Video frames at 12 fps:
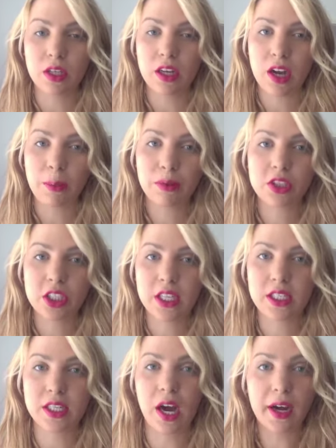couple of
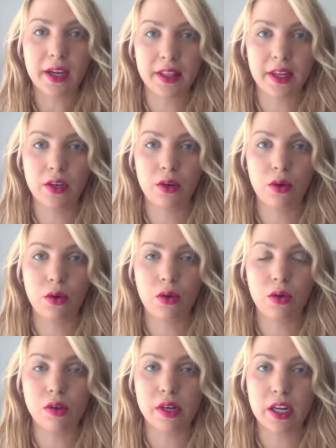shades darker than
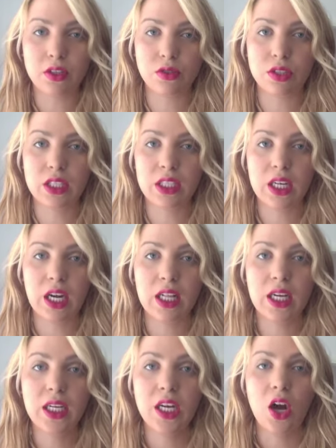your natural skin
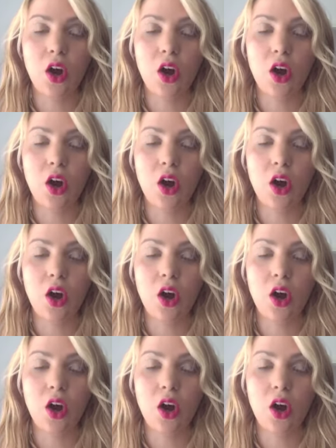colour,